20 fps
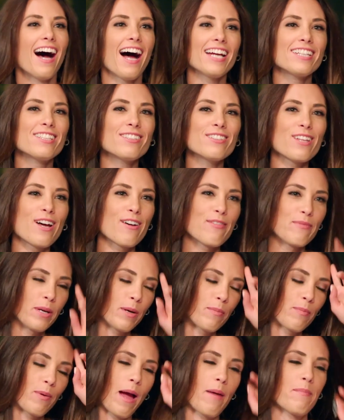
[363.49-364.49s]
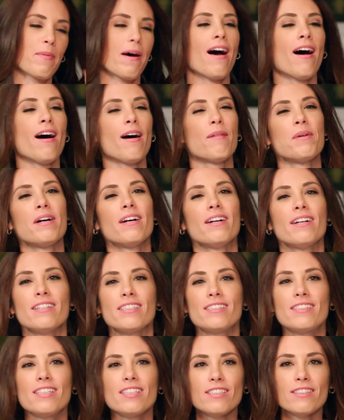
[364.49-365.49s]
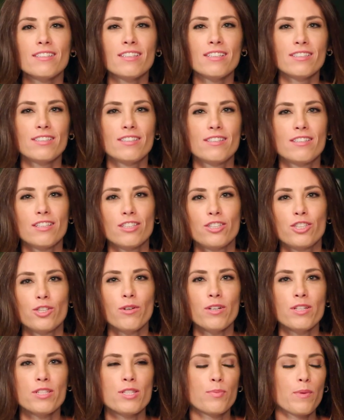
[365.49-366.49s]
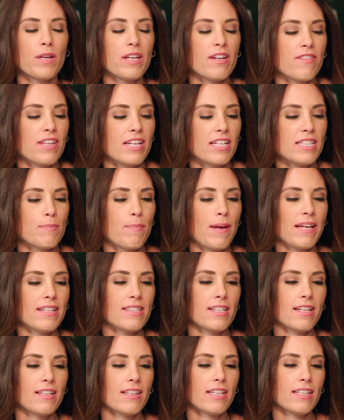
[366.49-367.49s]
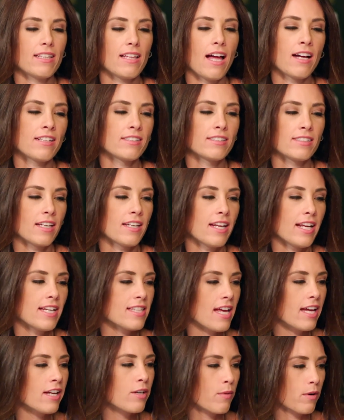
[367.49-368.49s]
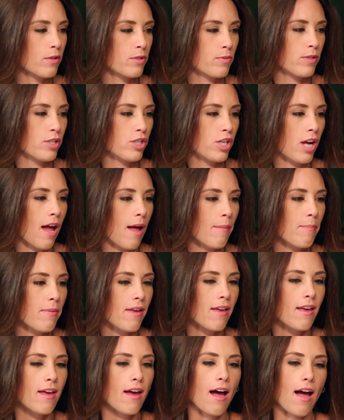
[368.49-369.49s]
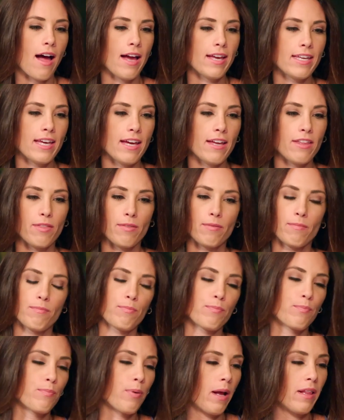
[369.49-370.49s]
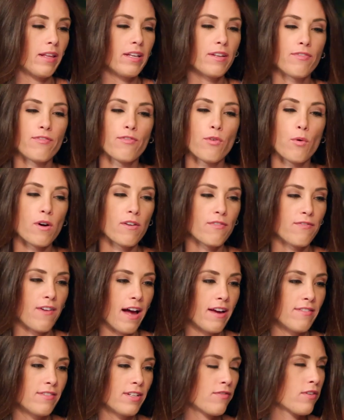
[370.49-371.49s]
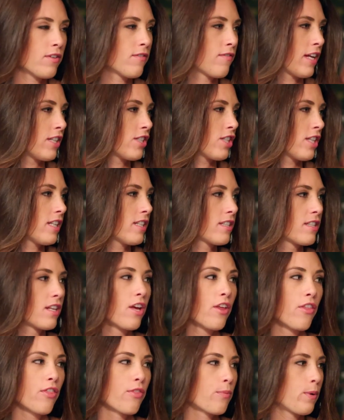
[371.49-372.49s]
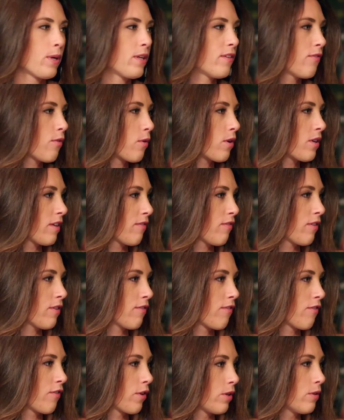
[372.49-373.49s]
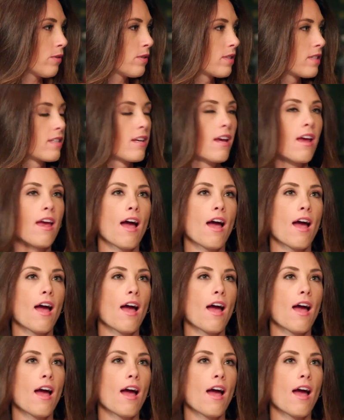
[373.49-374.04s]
I do love meal prep. The short and sweet of it is basically on Sundays I grocery shop. I get probably 4 or 5 different veggies, 3 to 4 different fruits,